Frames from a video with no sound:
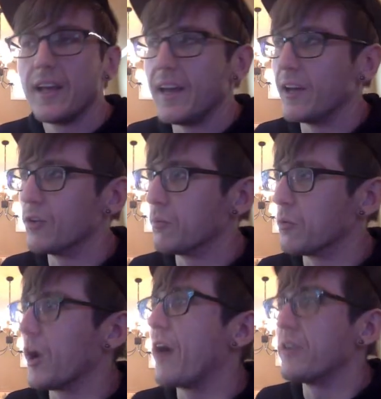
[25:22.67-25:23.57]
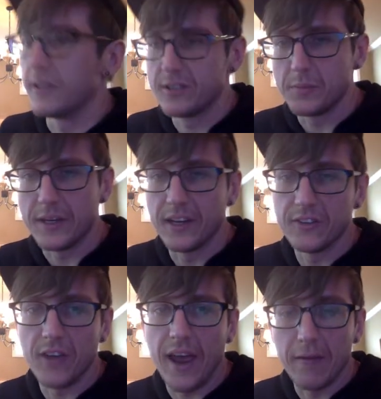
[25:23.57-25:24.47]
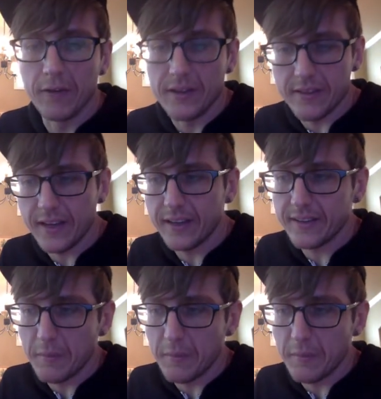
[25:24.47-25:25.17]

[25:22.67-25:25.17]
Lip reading: it'll ground us, because everything